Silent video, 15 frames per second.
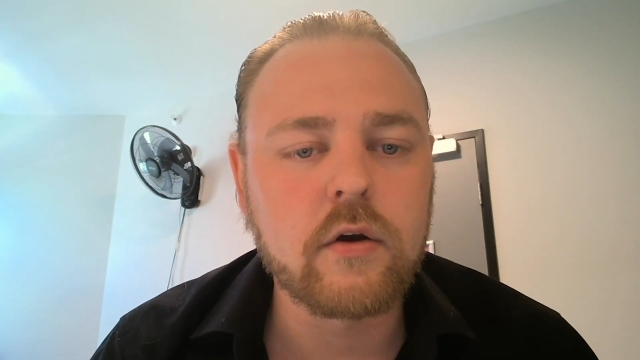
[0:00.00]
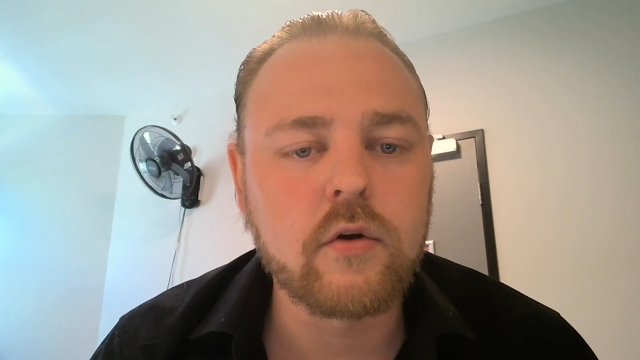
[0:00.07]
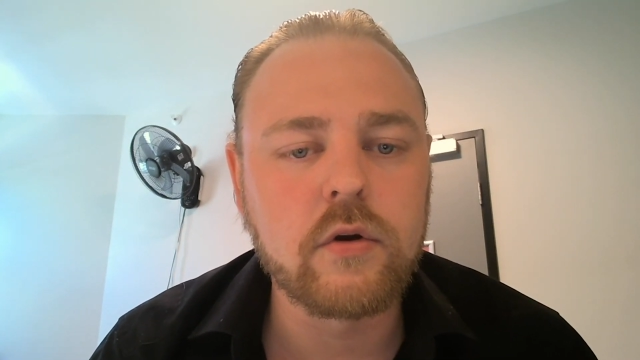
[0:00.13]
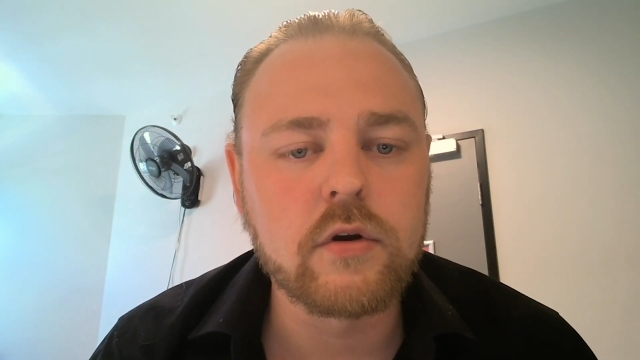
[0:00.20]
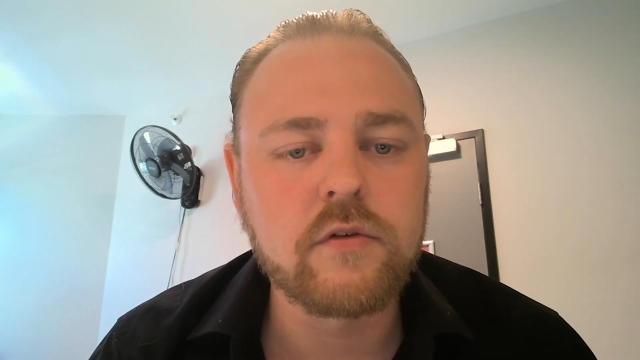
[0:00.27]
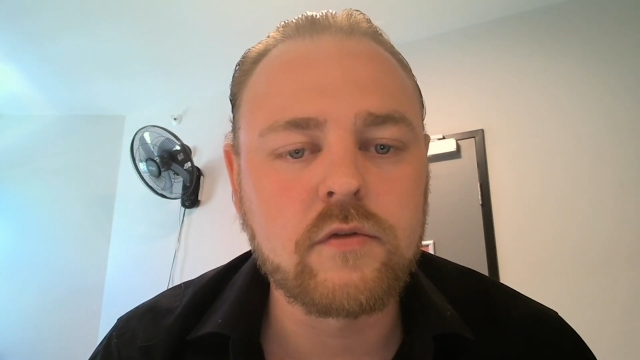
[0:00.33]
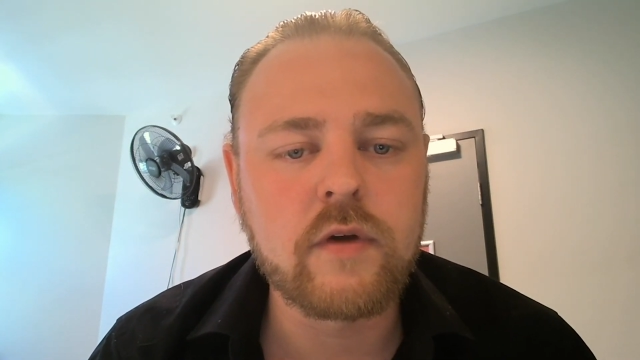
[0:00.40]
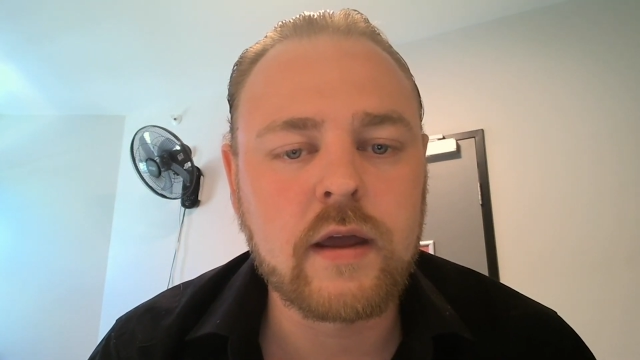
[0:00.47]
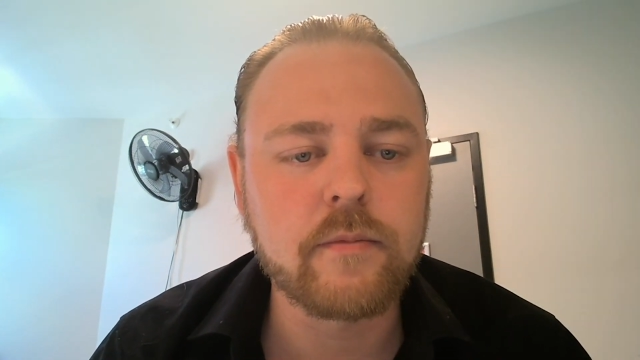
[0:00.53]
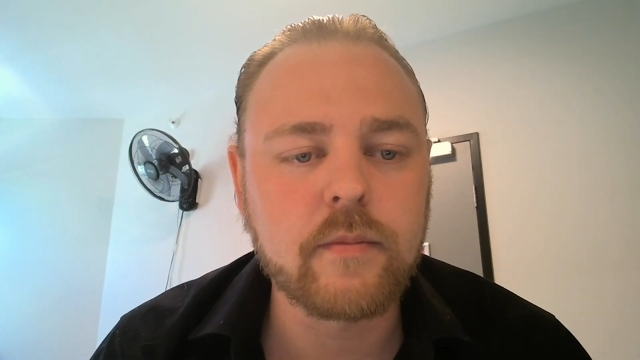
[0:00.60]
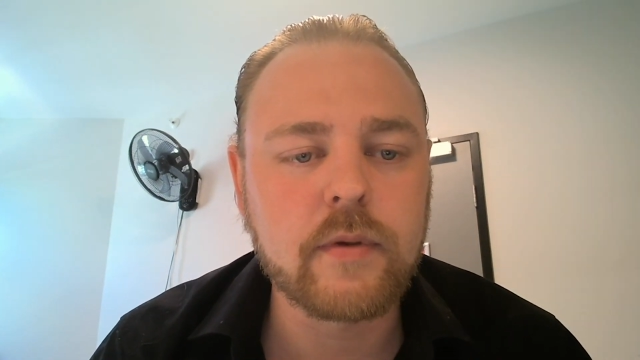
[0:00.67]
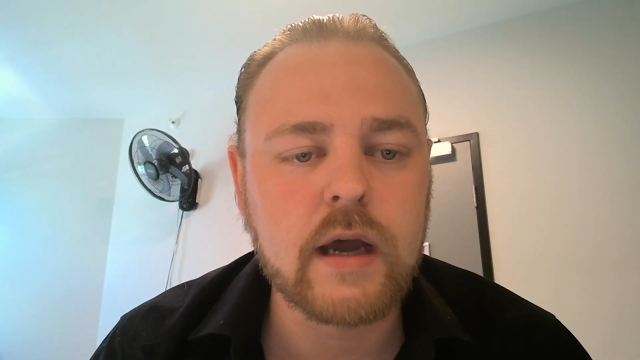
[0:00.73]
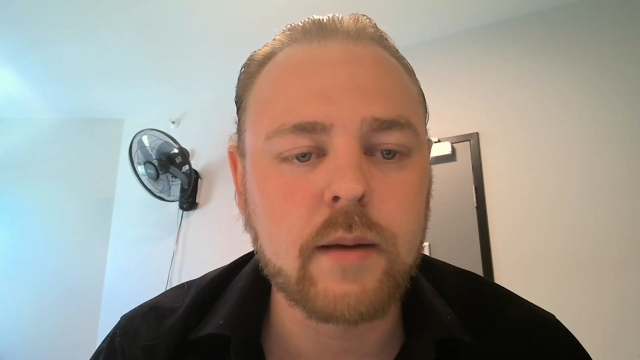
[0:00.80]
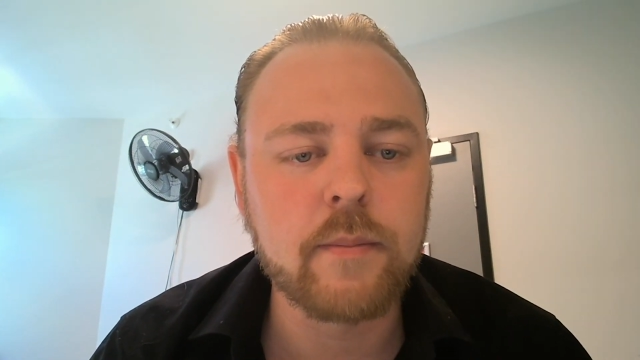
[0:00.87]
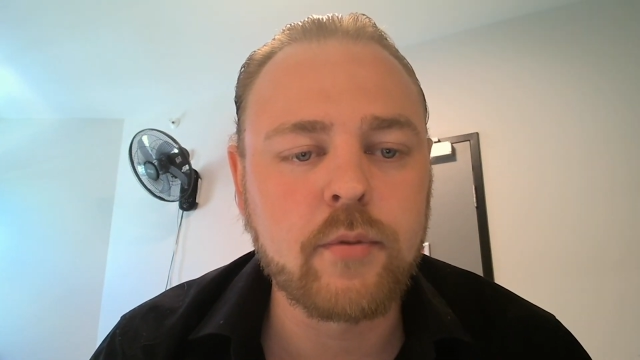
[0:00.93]
cultivate
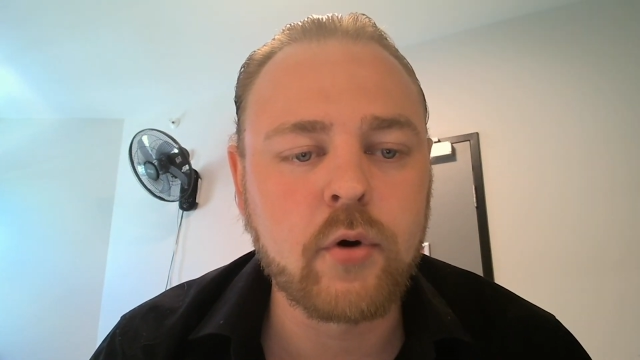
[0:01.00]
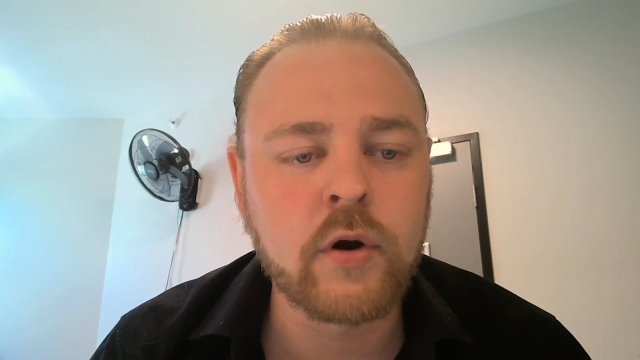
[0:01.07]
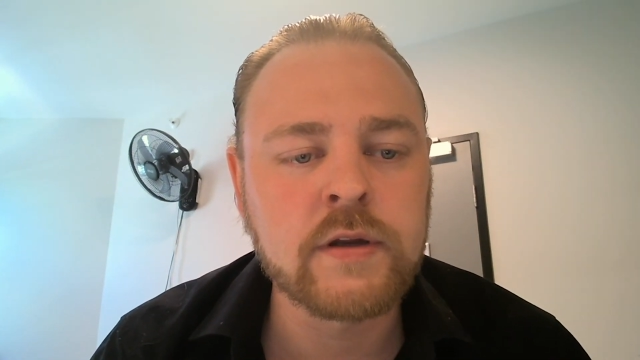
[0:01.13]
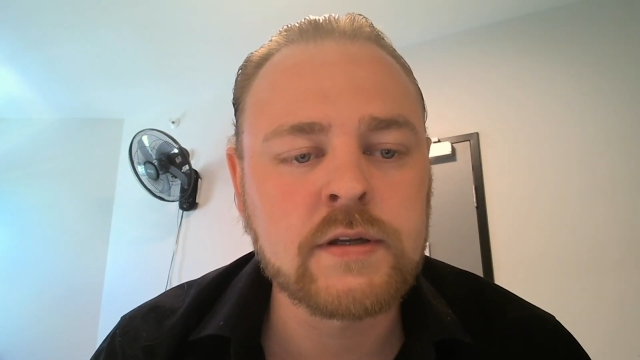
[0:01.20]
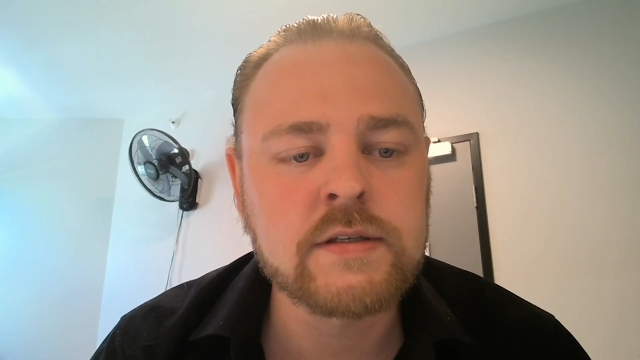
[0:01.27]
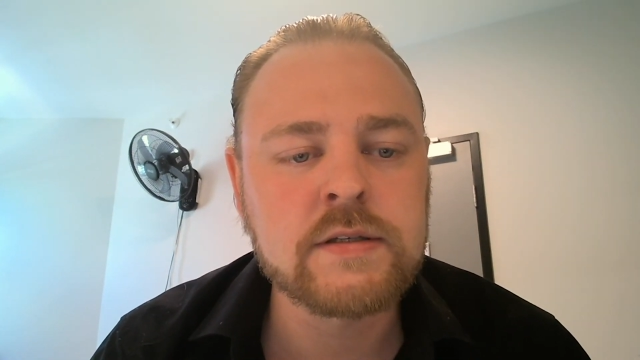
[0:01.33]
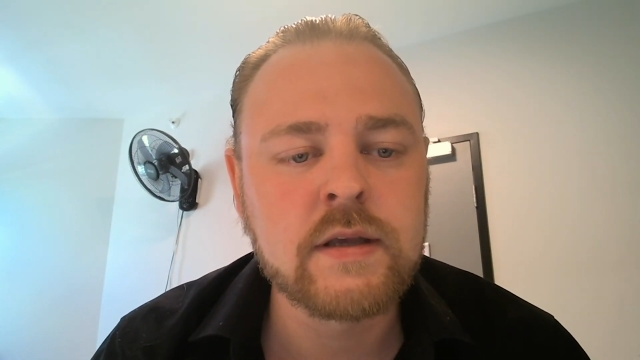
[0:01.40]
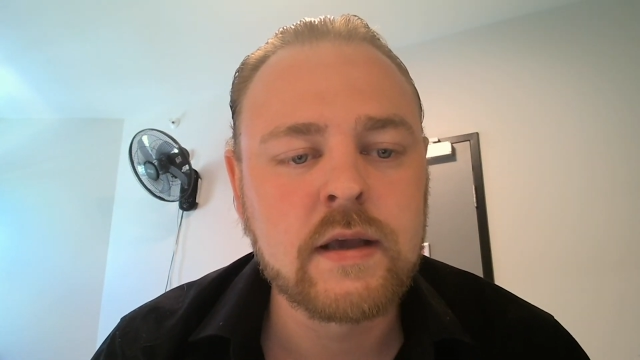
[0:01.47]
carbon points?